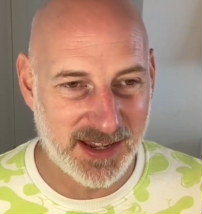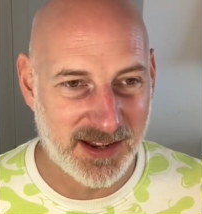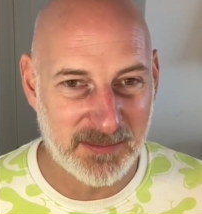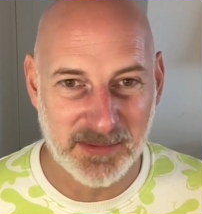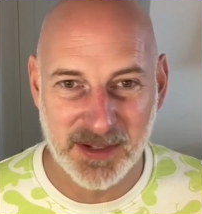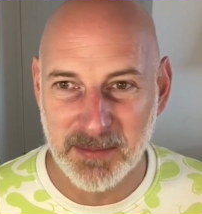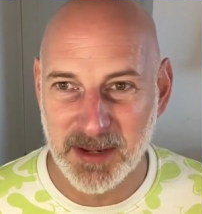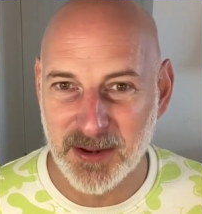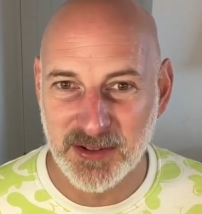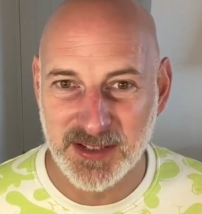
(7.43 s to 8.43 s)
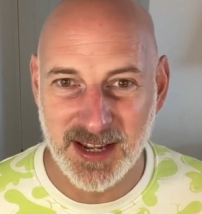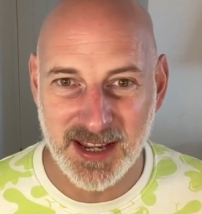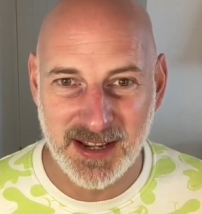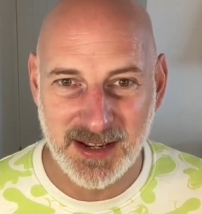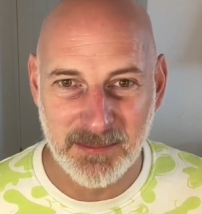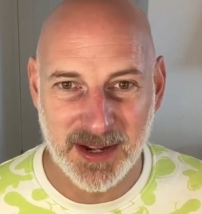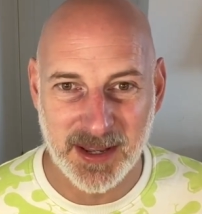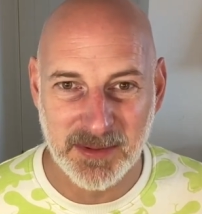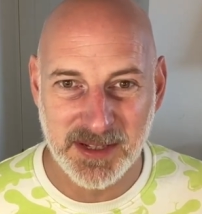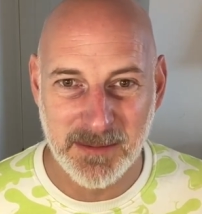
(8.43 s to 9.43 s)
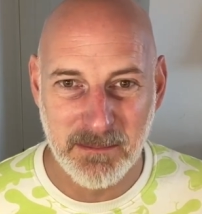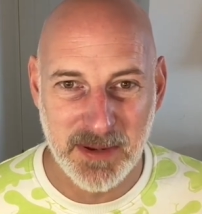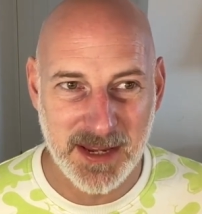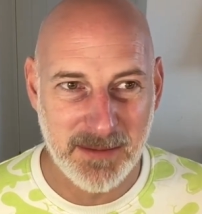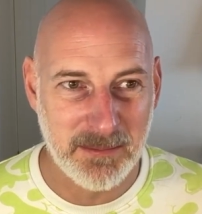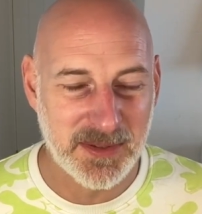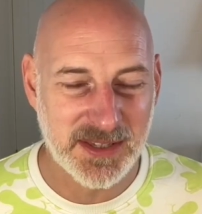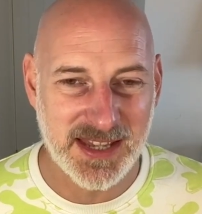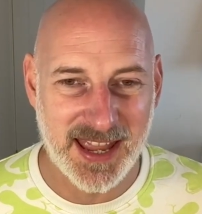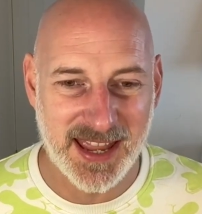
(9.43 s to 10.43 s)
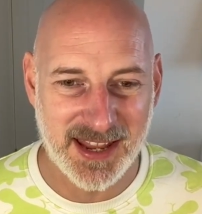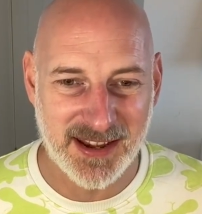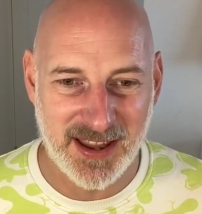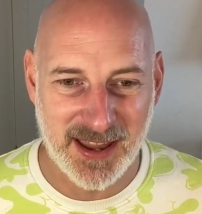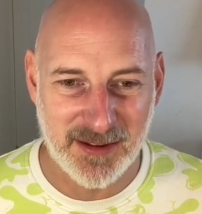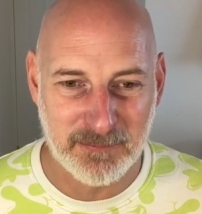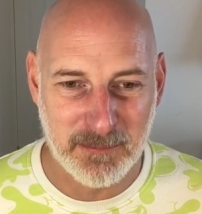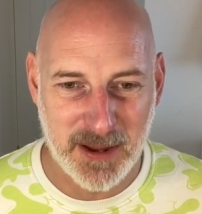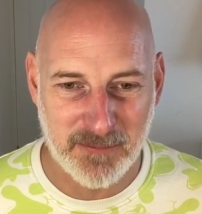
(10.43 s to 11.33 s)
I'm going to be host today. My name is James, and I have Bart